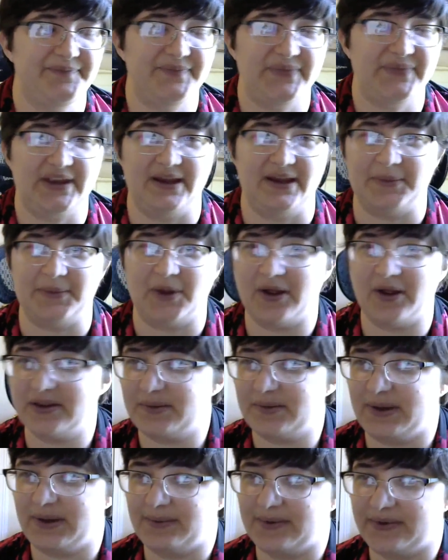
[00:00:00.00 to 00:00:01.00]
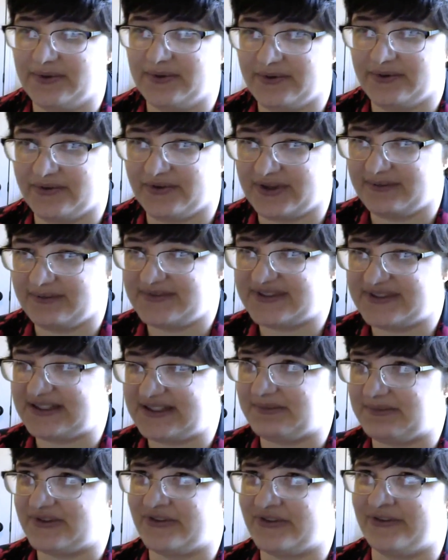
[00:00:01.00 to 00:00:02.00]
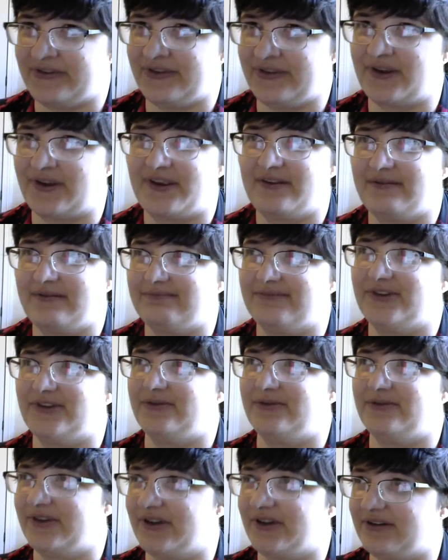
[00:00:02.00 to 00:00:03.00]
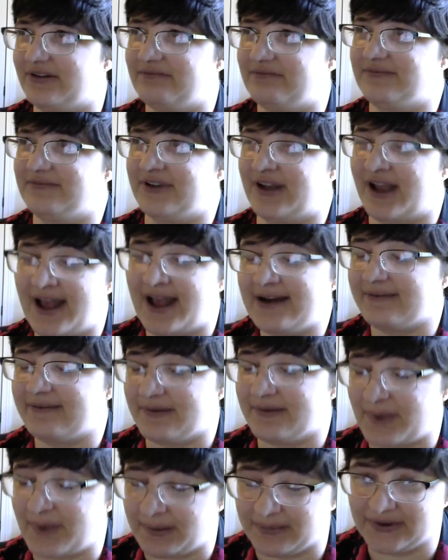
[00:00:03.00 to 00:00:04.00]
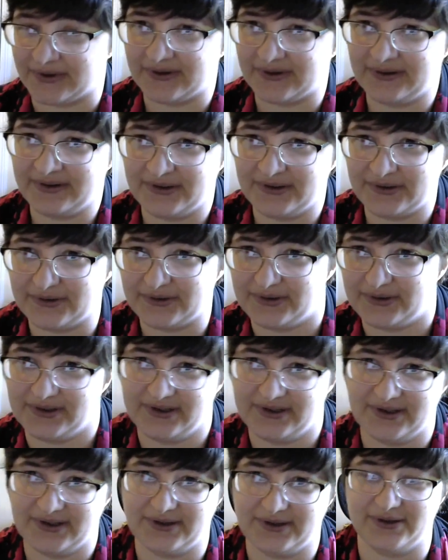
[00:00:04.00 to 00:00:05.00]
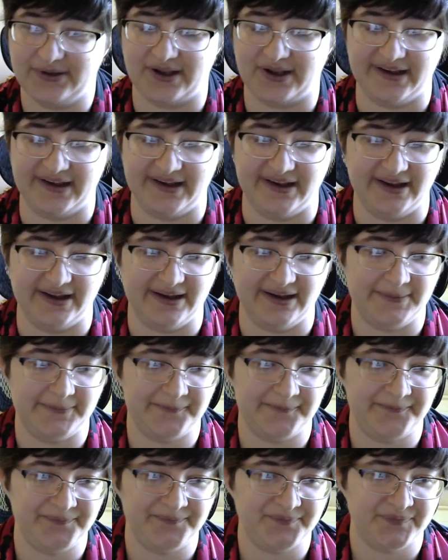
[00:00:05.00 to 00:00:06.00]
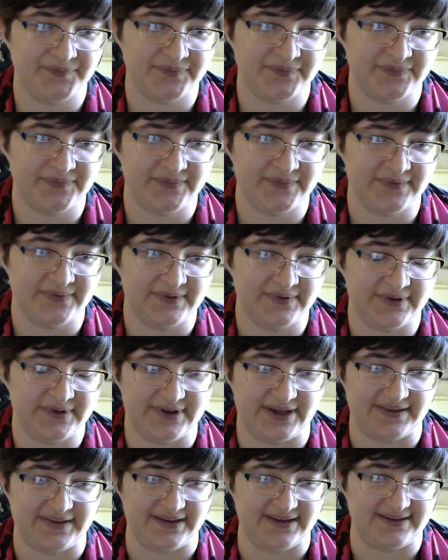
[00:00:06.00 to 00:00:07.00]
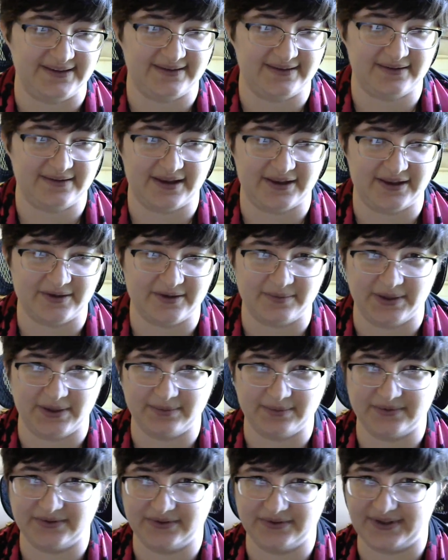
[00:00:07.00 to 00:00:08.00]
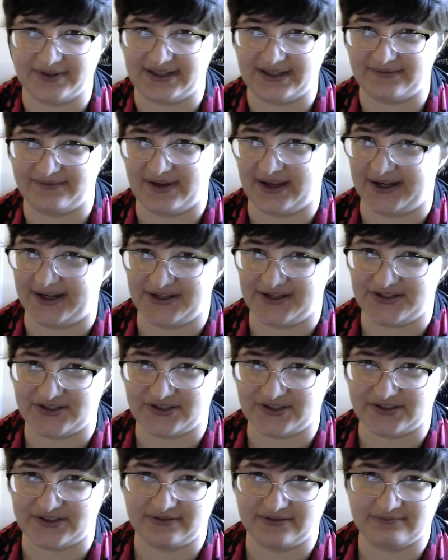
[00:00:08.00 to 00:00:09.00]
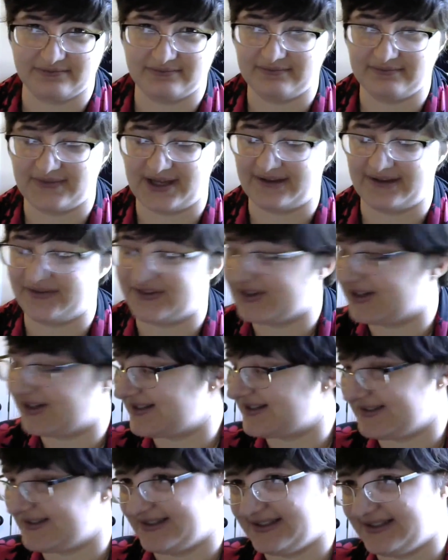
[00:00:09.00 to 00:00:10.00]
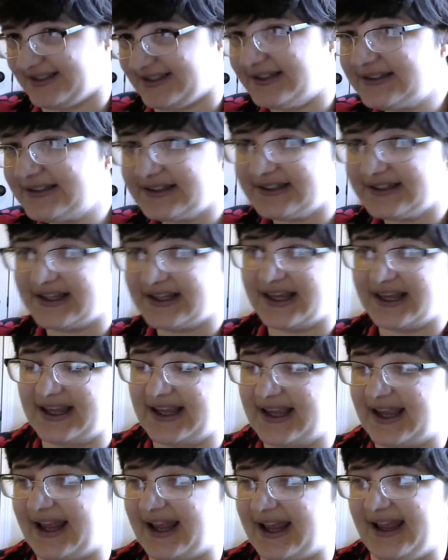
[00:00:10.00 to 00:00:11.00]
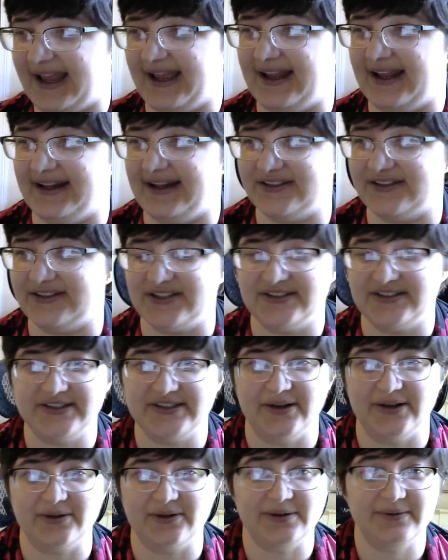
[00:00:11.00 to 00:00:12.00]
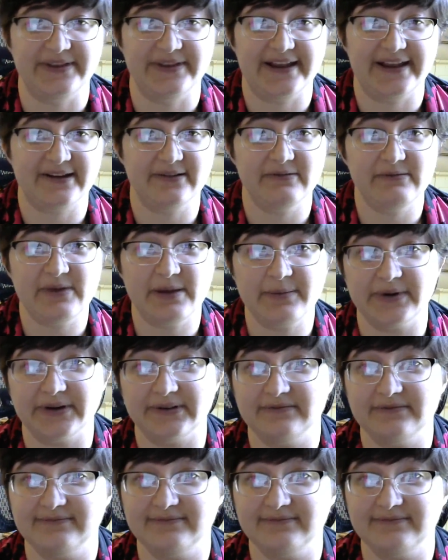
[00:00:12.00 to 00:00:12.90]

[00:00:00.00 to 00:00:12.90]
all the people who knew them seem to do not remember that these other people that had vanished ever existed, and she's the only one that can remember.